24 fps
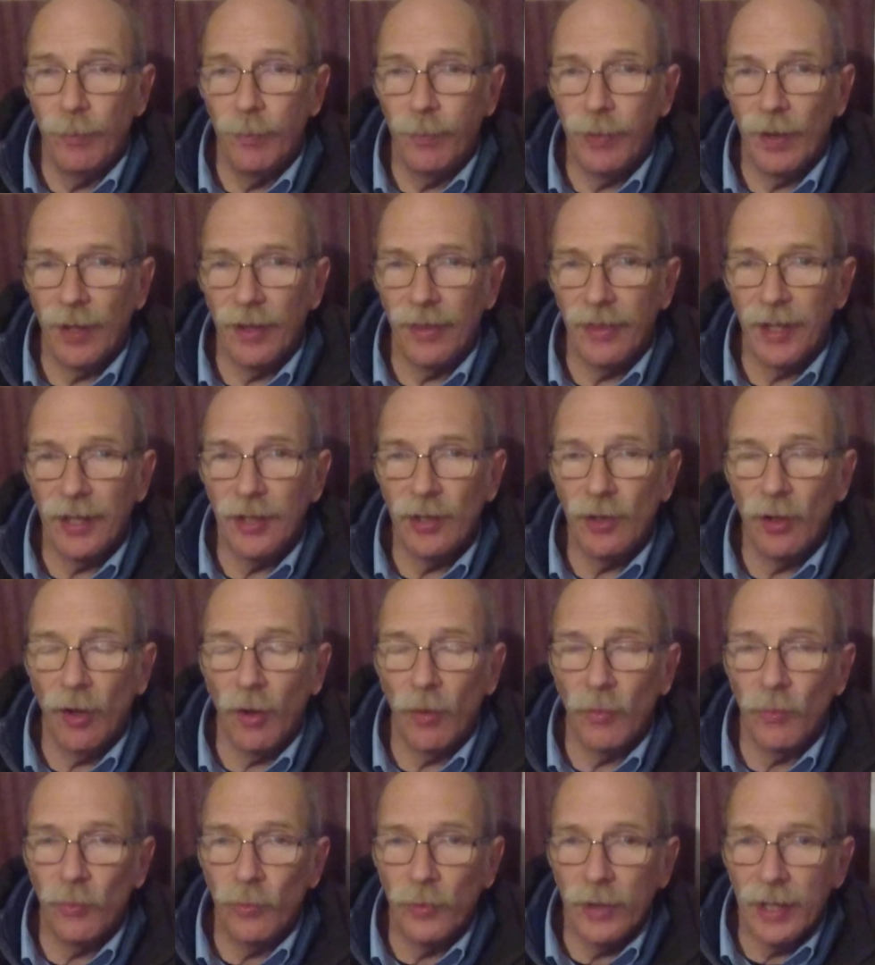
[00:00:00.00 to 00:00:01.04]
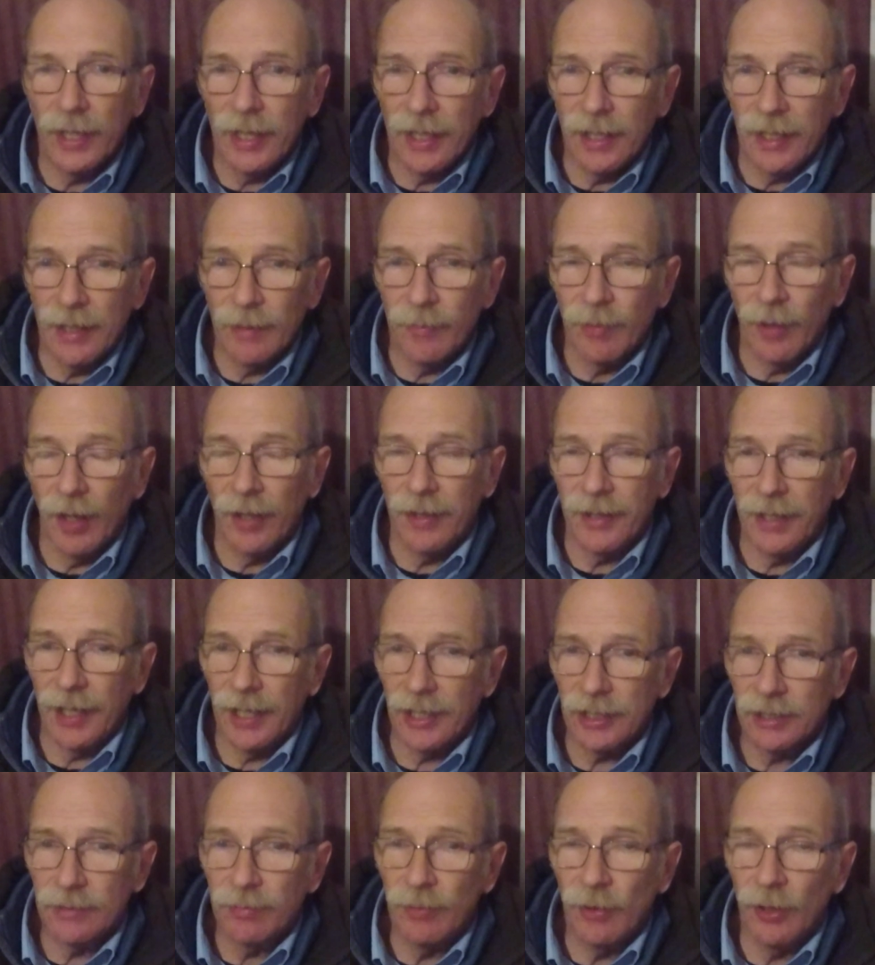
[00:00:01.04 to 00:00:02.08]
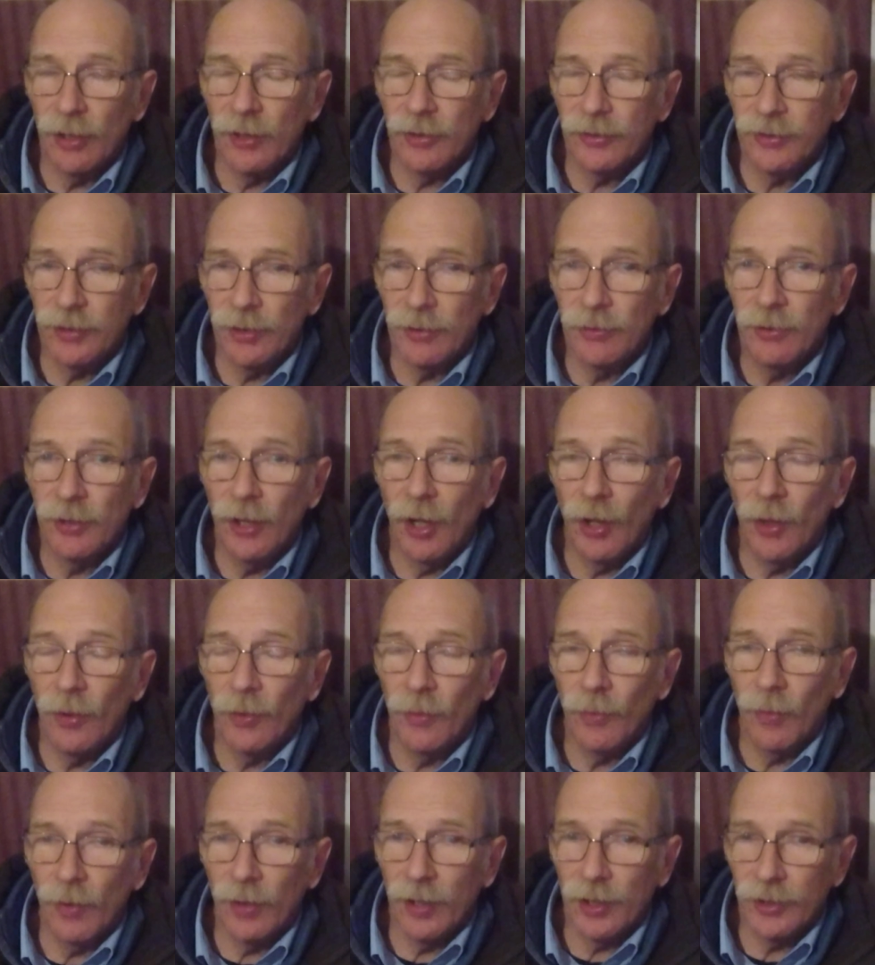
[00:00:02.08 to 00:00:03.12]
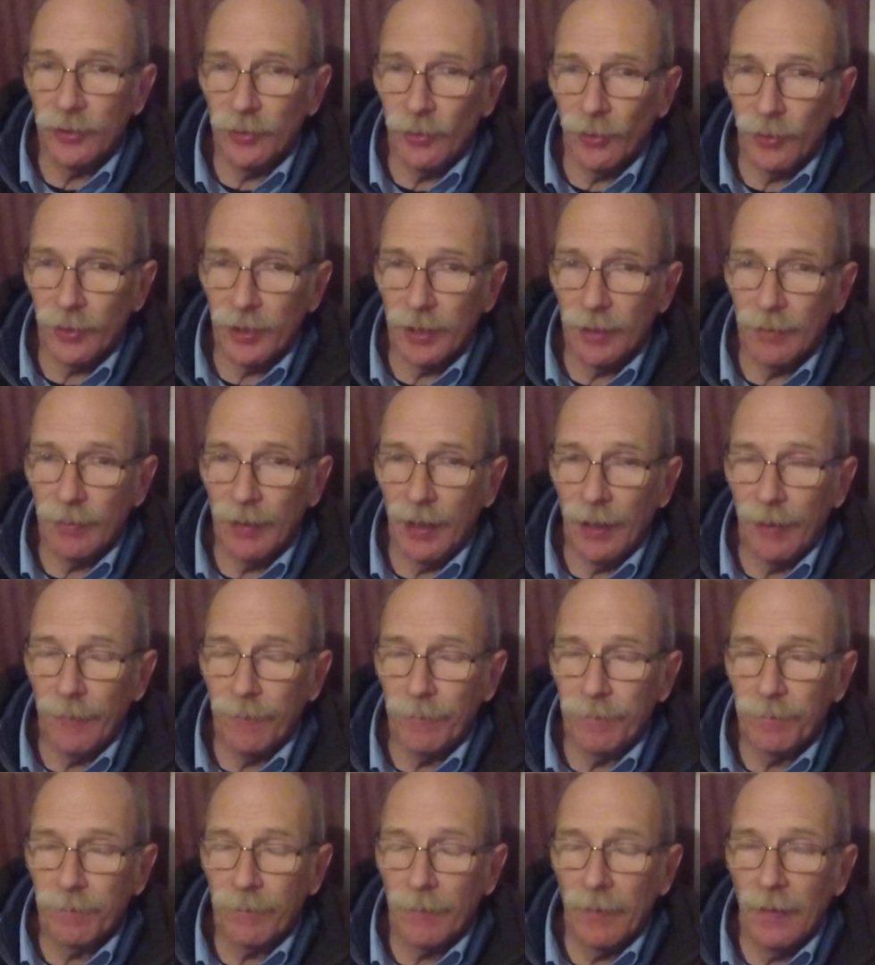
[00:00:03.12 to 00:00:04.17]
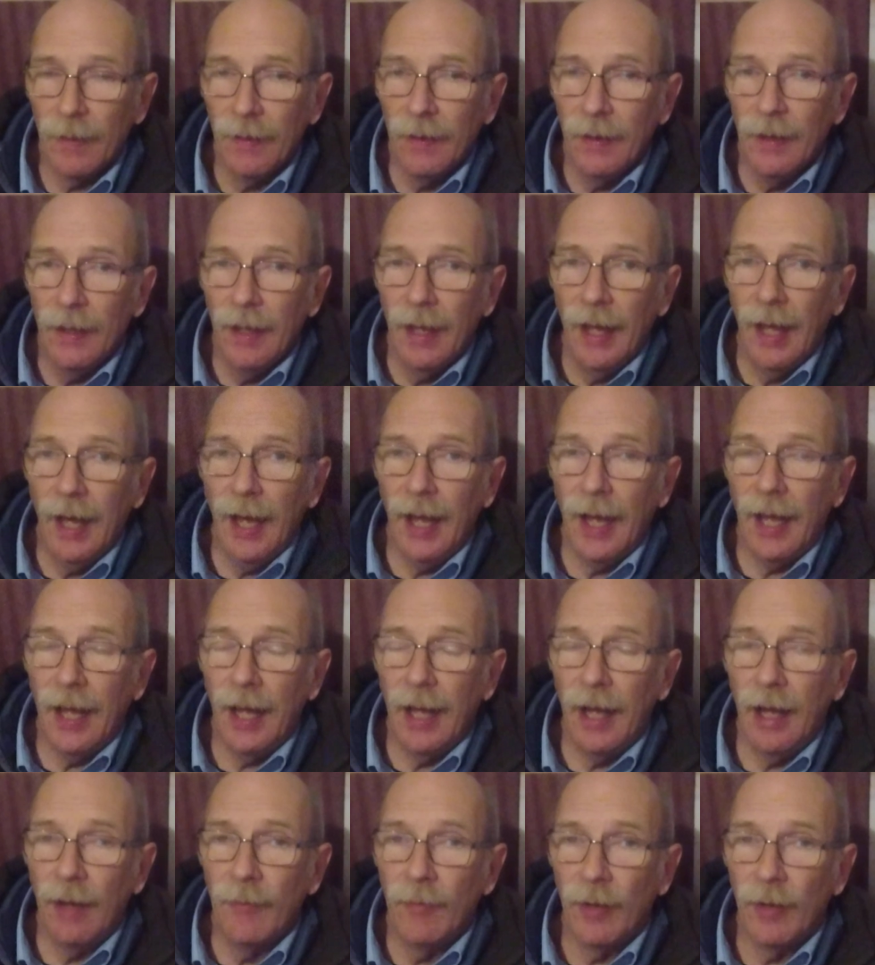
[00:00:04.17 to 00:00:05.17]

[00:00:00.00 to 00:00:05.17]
but they're not really by the experts who know what they're talking about.